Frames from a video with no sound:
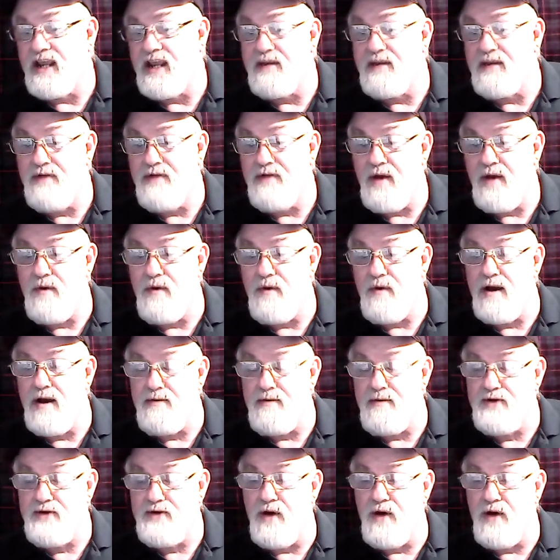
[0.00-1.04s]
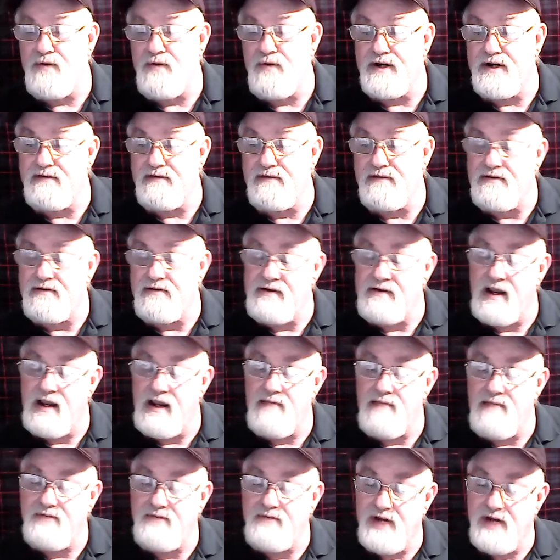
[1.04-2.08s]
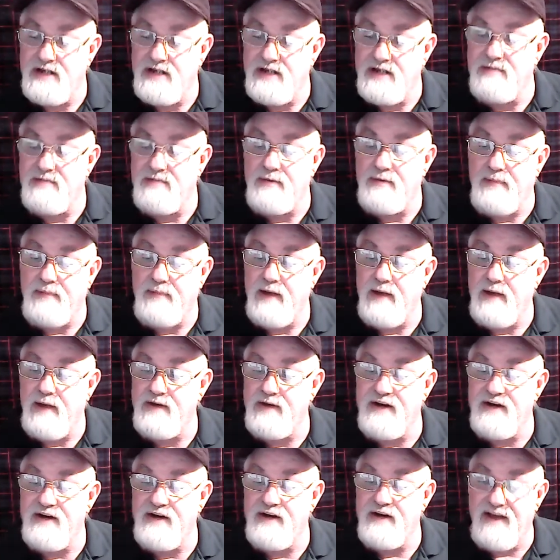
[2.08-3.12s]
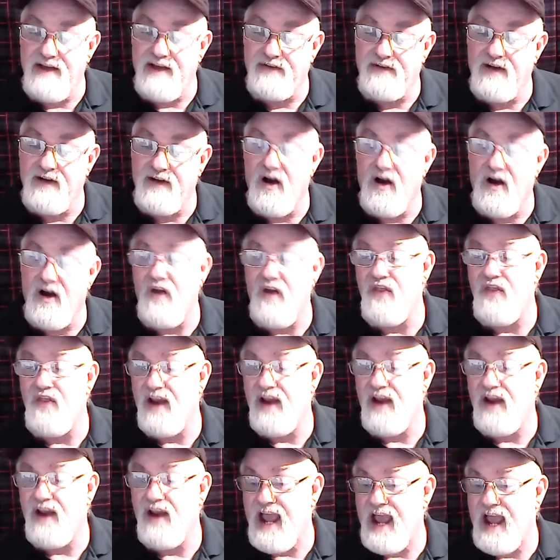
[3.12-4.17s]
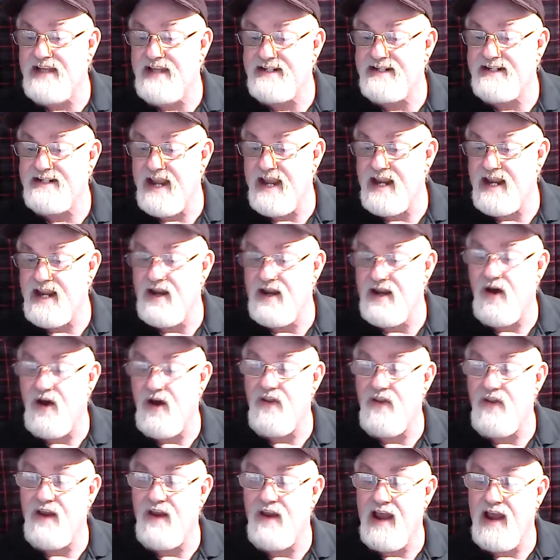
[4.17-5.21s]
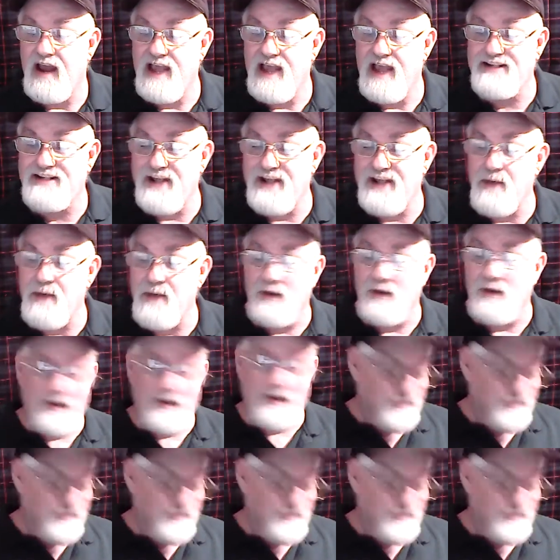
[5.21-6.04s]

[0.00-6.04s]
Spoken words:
you know, Tone, Jason put a pound in a raffle on the last day, on the last hour.